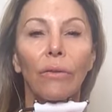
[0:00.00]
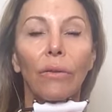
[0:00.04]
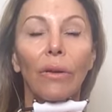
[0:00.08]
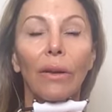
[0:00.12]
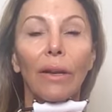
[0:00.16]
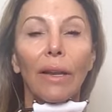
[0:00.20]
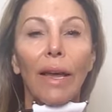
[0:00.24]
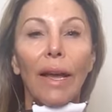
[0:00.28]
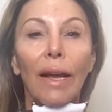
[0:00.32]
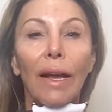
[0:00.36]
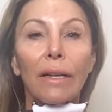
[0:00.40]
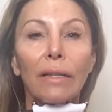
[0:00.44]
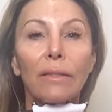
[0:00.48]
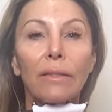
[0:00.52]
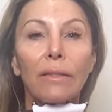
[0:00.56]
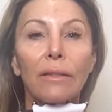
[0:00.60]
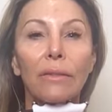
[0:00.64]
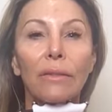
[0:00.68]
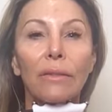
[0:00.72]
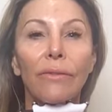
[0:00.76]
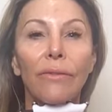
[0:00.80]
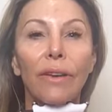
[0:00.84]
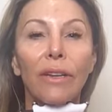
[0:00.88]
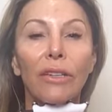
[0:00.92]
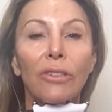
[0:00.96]
relax
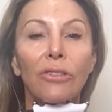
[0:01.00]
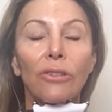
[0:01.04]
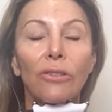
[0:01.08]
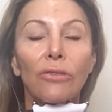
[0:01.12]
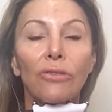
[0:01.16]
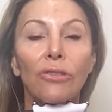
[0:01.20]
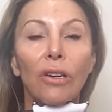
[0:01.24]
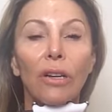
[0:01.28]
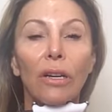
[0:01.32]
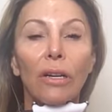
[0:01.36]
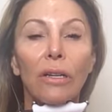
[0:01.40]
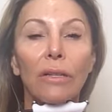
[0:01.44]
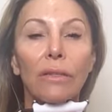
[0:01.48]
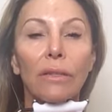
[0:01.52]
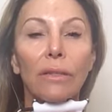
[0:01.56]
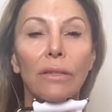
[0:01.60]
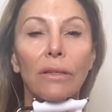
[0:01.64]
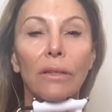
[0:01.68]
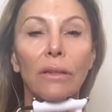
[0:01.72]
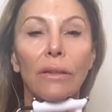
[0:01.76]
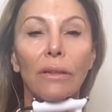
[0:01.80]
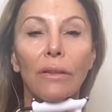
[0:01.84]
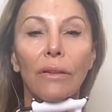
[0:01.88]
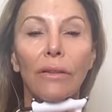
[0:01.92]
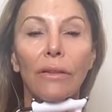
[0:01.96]
those facial jaws,
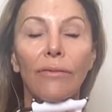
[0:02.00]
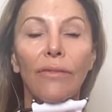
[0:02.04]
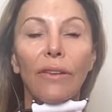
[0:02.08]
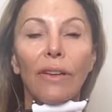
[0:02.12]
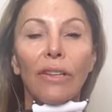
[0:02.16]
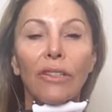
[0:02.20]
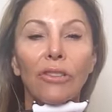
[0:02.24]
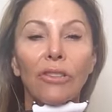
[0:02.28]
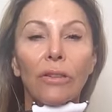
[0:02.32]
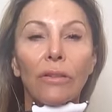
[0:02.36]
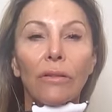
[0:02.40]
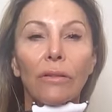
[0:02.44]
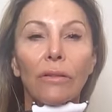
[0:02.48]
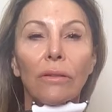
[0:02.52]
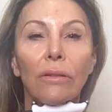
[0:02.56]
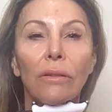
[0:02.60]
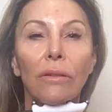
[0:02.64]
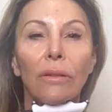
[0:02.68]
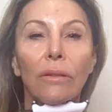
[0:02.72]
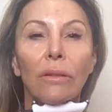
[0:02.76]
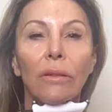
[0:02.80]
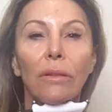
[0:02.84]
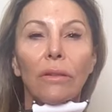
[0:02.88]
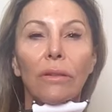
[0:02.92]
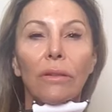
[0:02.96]
or
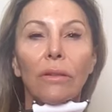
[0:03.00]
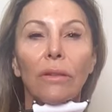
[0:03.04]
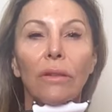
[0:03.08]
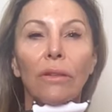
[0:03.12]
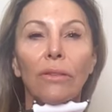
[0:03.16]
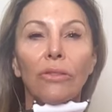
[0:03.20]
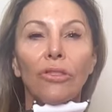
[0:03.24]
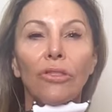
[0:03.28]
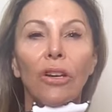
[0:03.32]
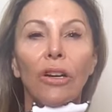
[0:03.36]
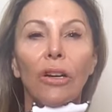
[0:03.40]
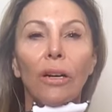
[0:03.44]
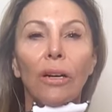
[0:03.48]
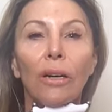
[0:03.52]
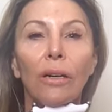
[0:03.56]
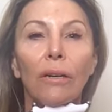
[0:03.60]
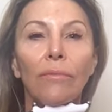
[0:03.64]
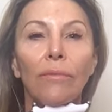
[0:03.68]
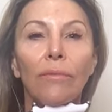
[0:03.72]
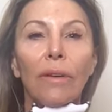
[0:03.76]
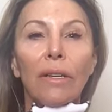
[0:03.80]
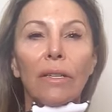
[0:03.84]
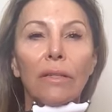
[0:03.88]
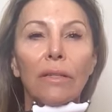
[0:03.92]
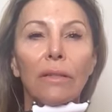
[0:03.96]
the jaw
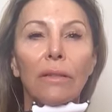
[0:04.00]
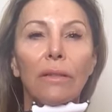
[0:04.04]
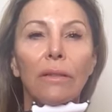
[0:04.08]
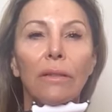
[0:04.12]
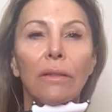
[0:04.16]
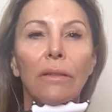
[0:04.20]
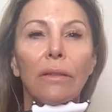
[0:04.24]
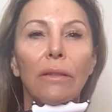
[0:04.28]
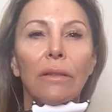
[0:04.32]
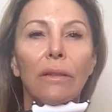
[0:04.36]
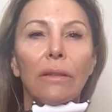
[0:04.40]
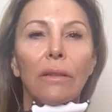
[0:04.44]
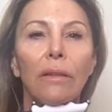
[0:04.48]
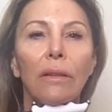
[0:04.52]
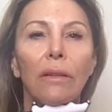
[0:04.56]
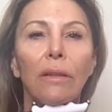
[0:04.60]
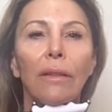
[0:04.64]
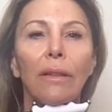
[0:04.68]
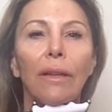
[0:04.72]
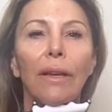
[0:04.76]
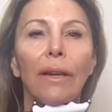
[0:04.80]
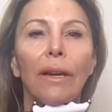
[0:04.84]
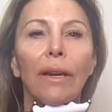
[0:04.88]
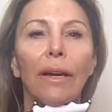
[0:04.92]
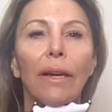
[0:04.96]
muscle,
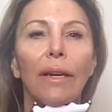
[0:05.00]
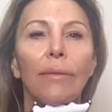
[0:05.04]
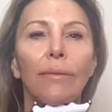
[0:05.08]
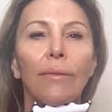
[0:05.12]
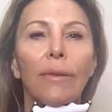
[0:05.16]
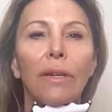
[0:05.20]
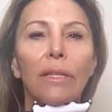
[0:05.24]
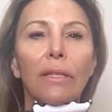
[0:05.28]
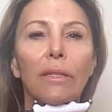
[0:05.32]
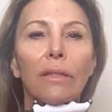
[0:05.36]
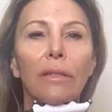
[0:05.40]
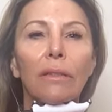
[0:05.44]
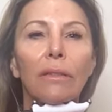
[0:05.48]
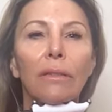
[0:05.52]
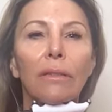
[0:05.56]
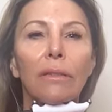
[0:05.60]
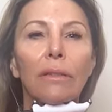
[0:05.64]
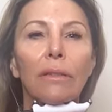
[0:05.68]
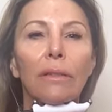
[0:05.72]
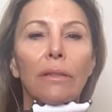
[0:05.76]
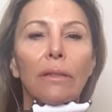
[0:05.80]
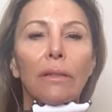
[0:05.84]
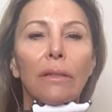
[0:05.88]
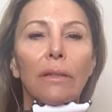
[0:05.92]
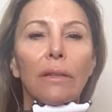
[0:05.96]
the eye
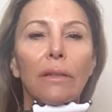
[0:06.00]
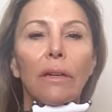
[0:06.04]
muscles.